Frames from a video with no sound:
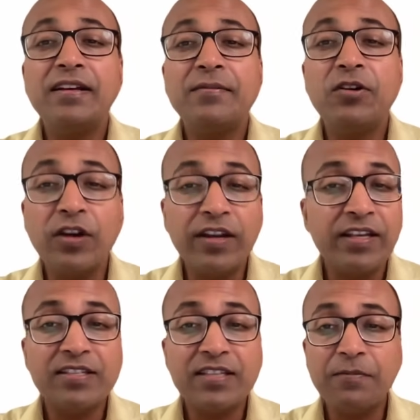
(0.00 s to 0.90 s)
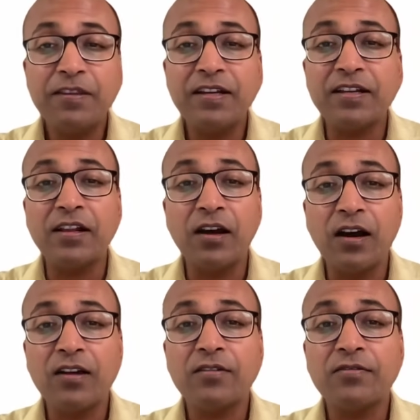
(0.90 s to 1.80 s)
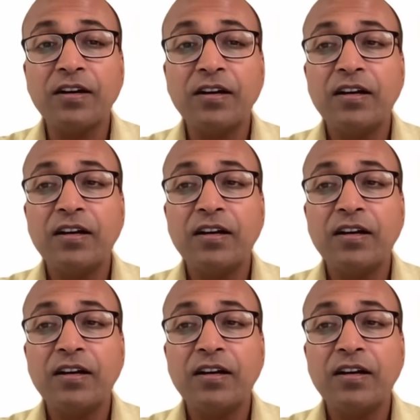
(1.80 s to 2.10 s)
Rohini, same thing. A lot of